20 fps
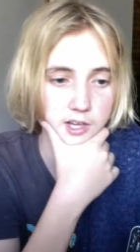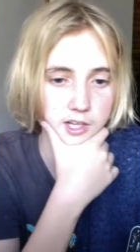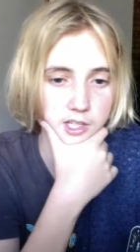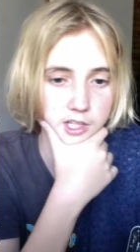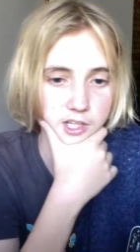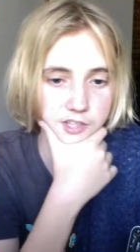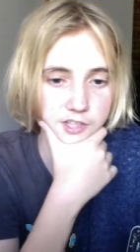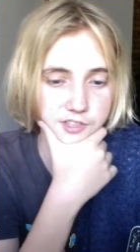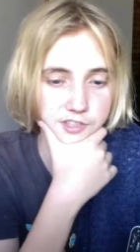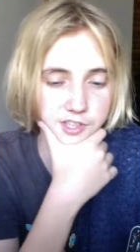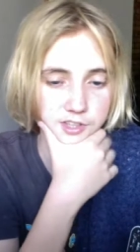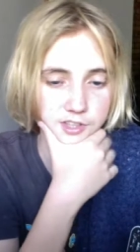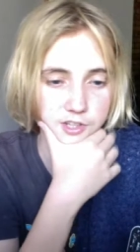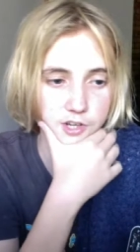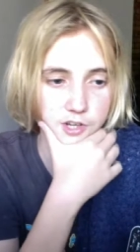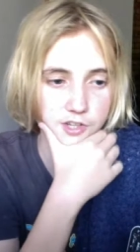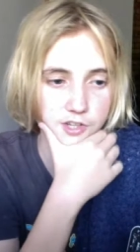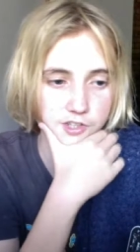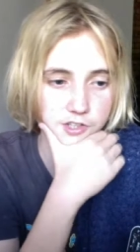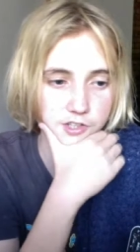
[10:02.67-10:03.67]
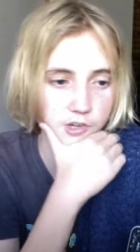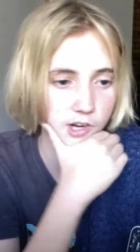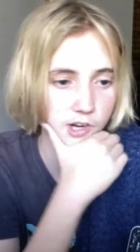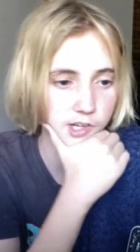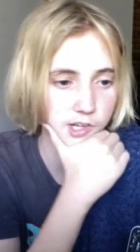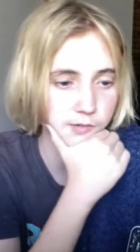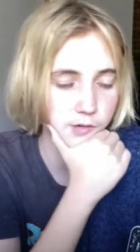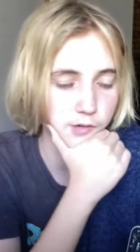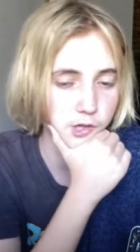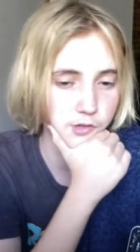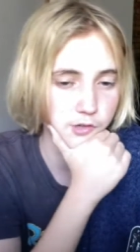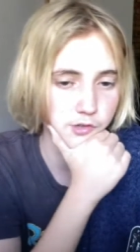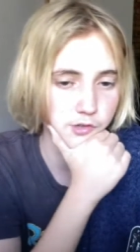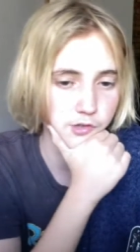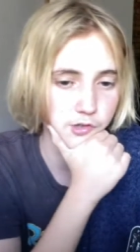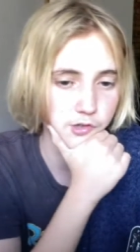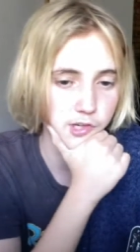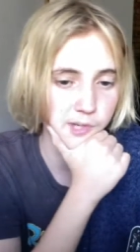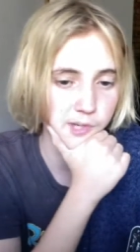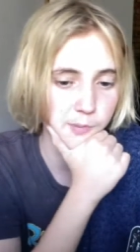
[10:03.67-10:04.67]
and I'd seen the 1990
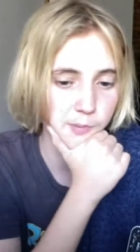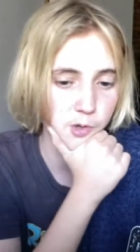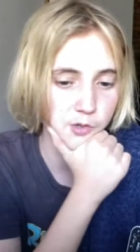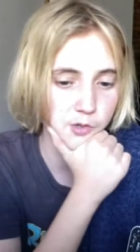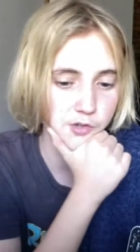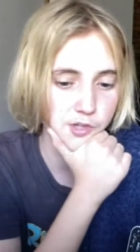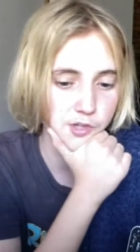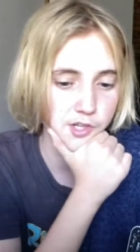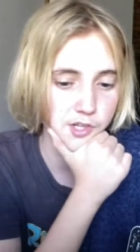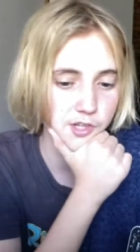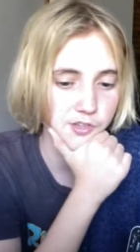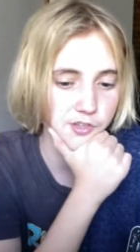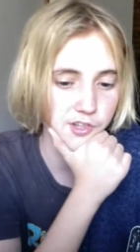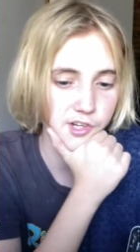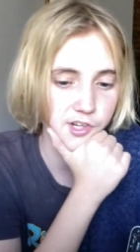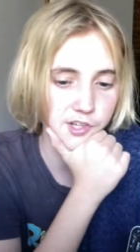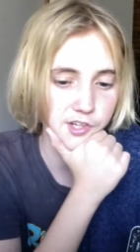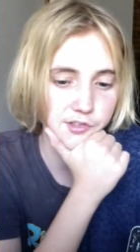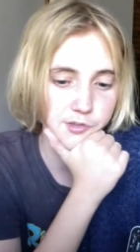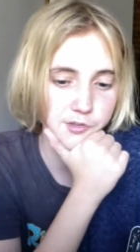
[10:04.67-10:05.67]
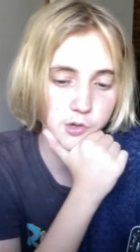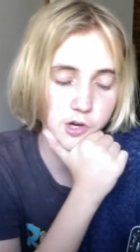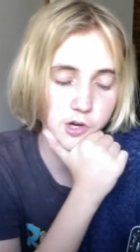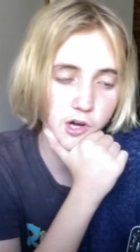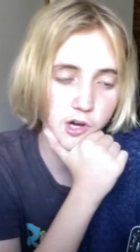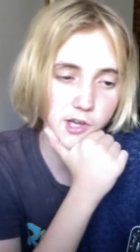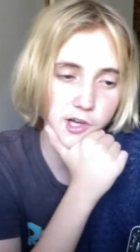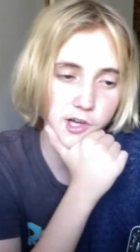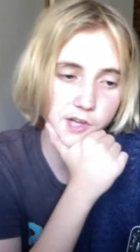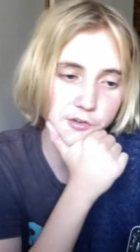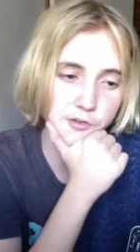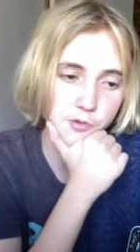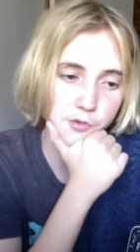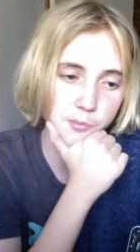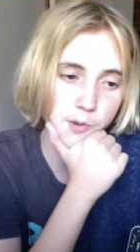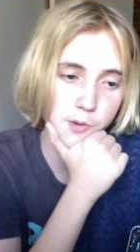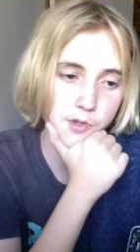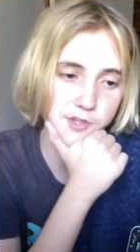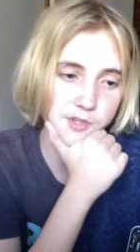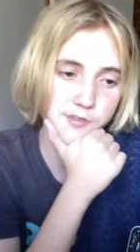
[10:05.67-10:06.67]
version and most of this, and I saw
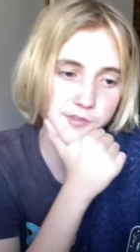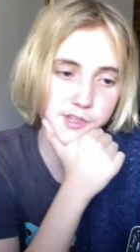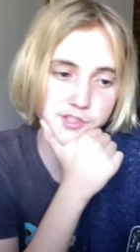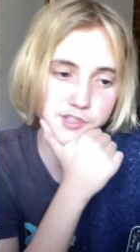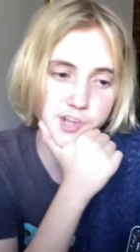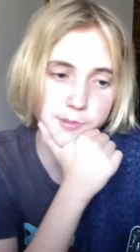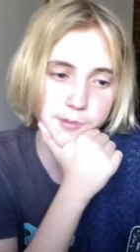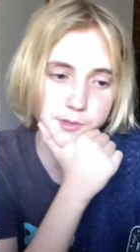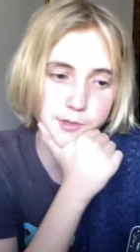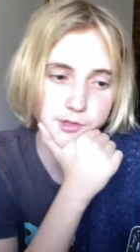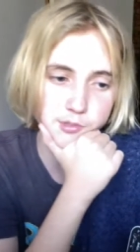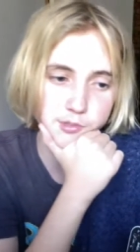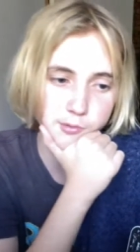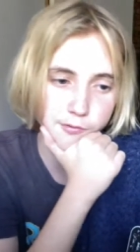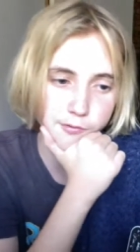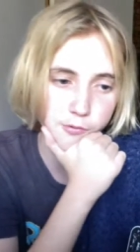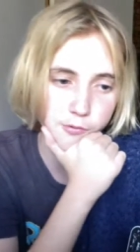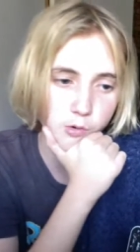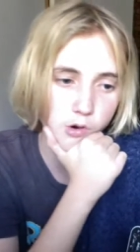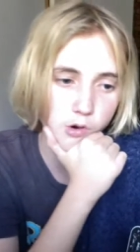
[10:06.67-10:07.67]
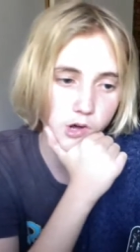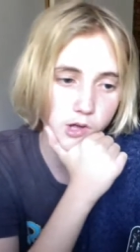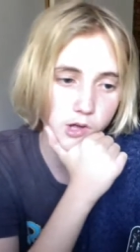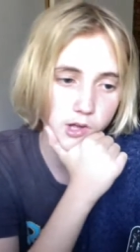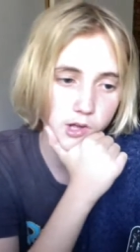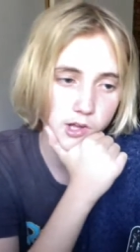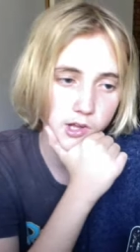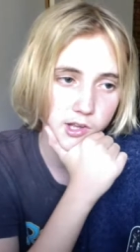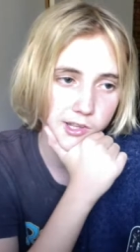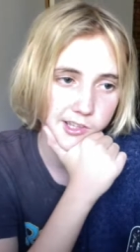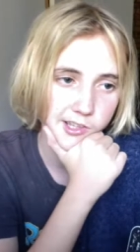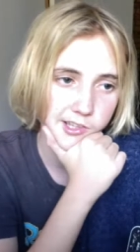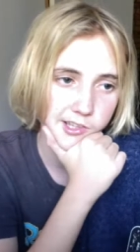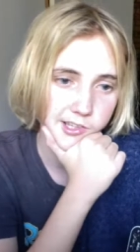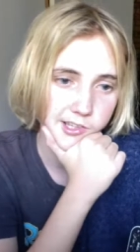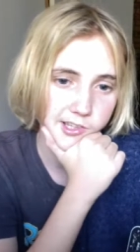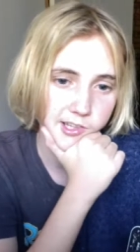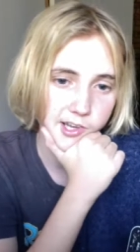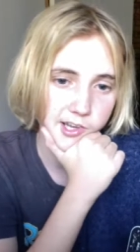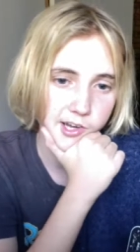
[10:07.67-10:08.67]
most of it chapter 2 before,
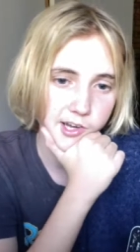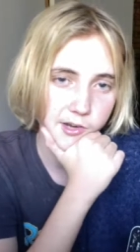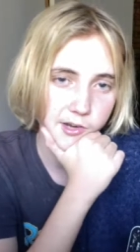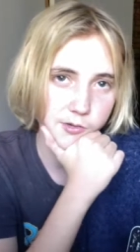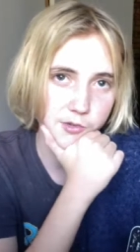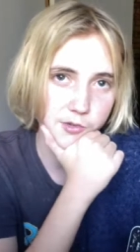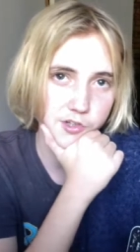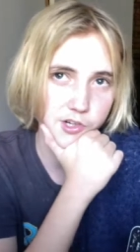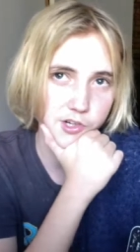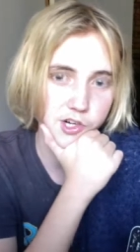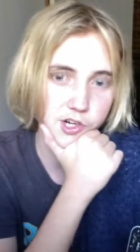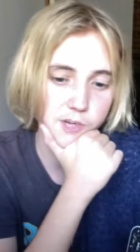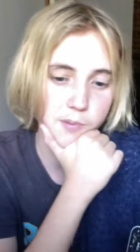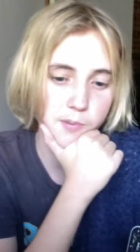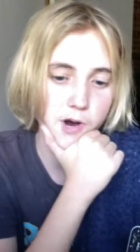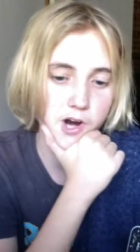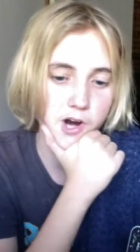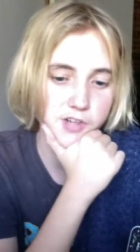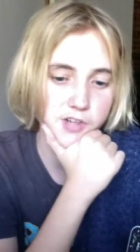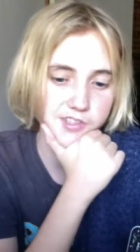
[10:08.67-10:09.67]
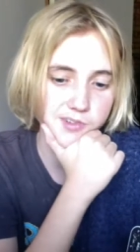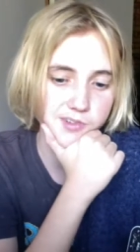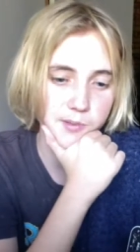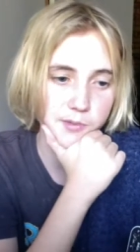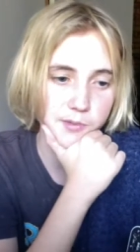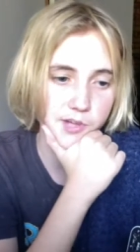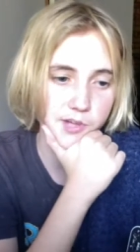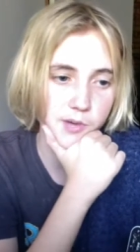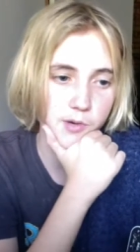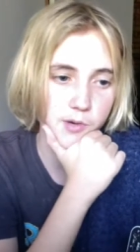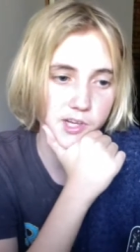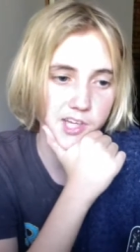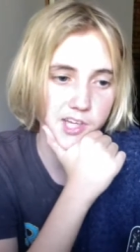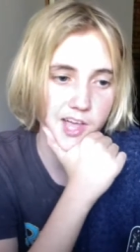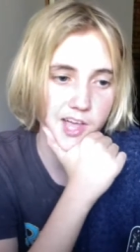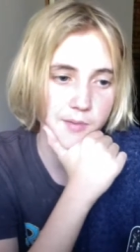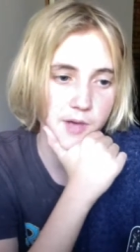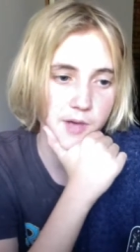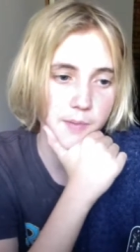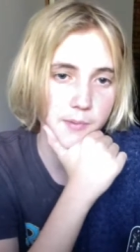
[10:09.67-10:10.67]
and I was watching it on a piracy website when it
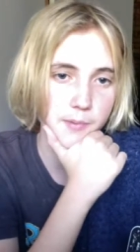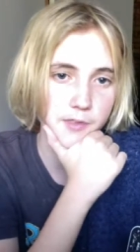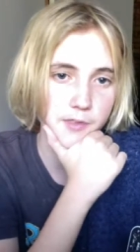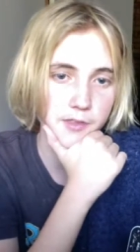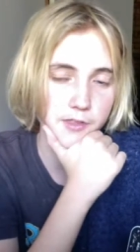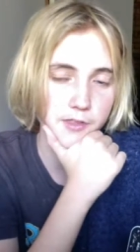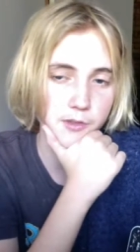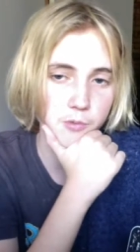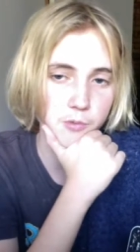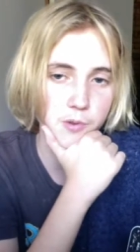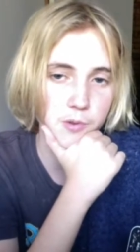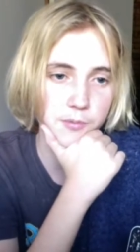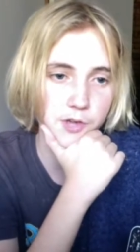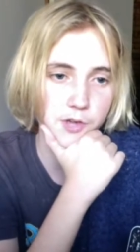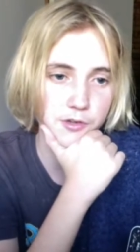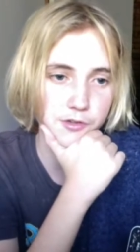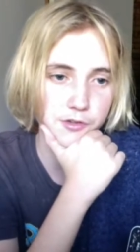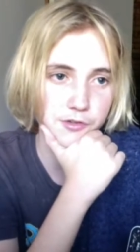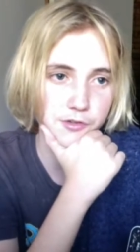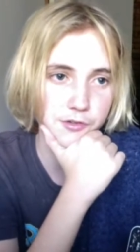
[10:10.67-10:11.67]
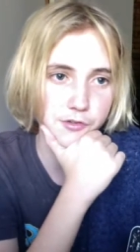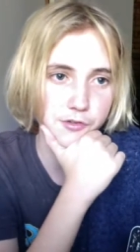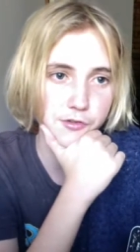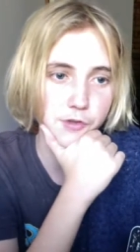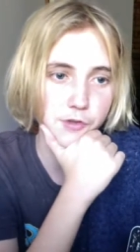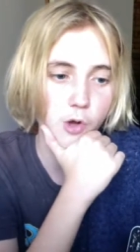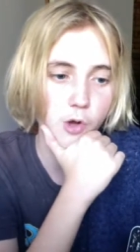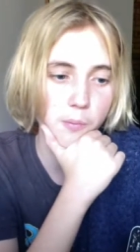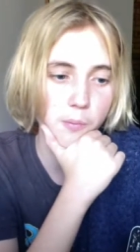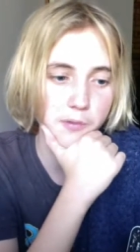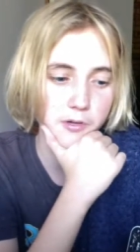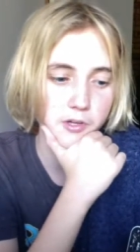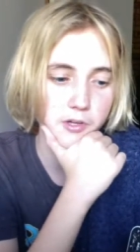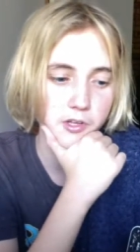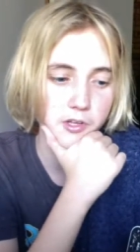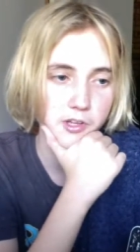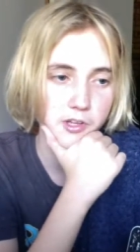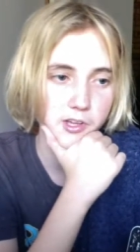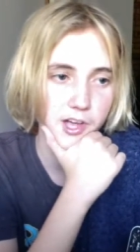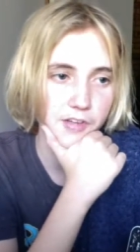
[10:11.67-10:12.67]
came out, but then the website just stopped
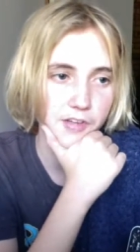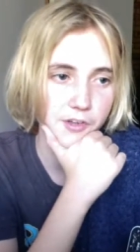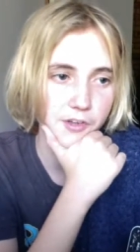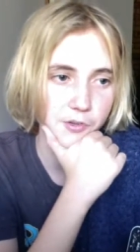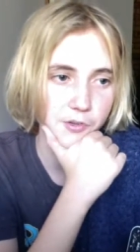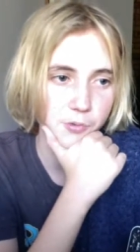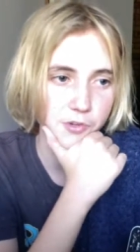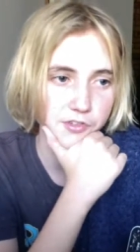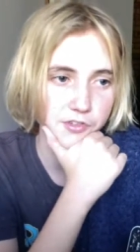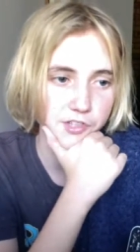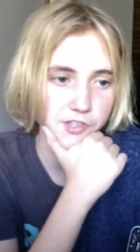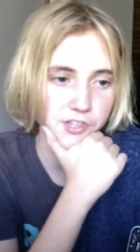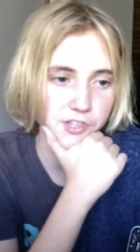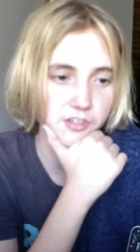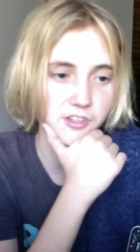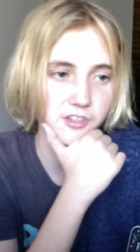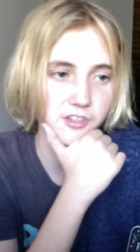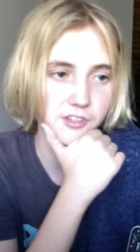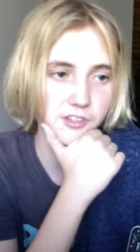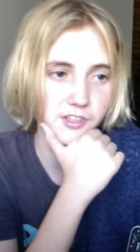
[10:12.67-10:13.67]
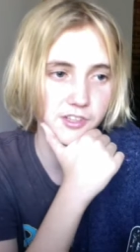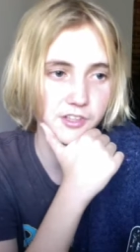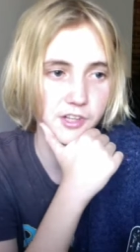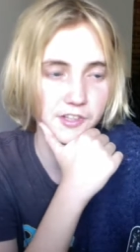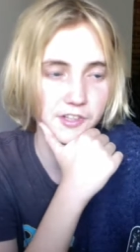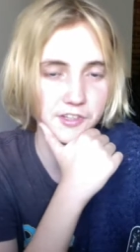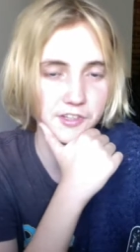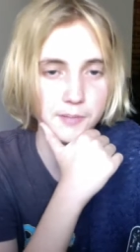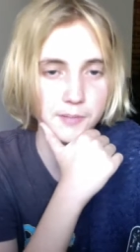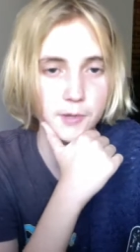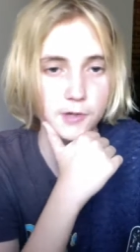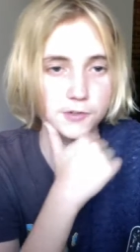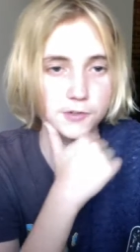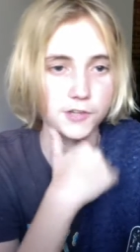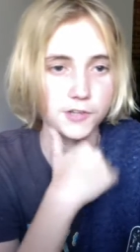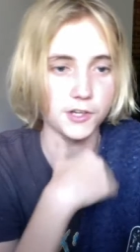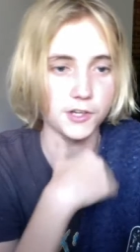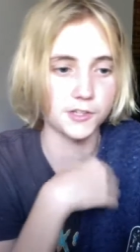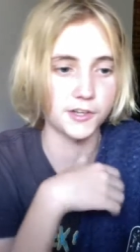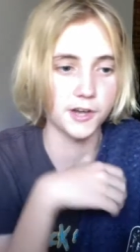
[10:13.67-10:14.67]
as I was watching it. I think like they might have
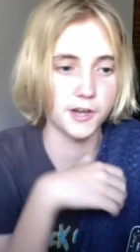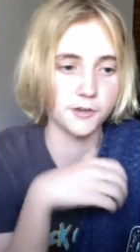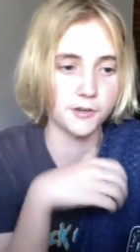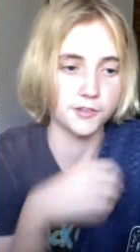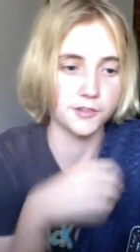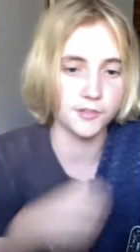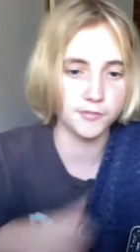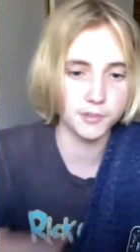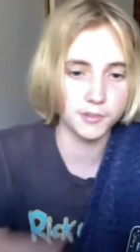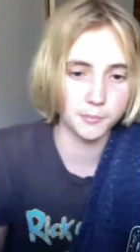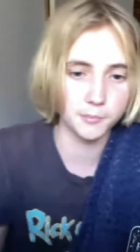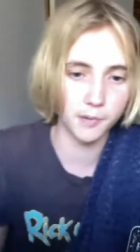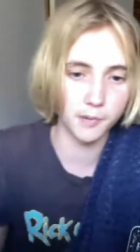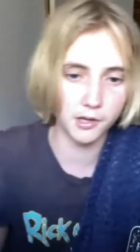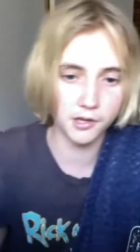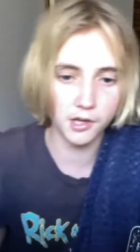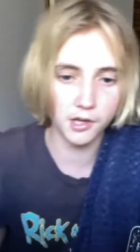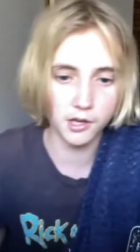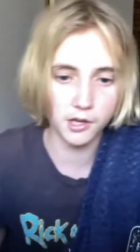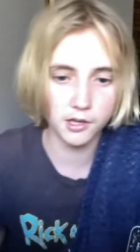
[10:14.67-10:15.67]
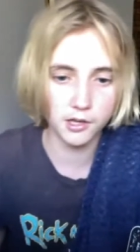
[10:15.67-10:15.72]
shut it down or something, but yeah.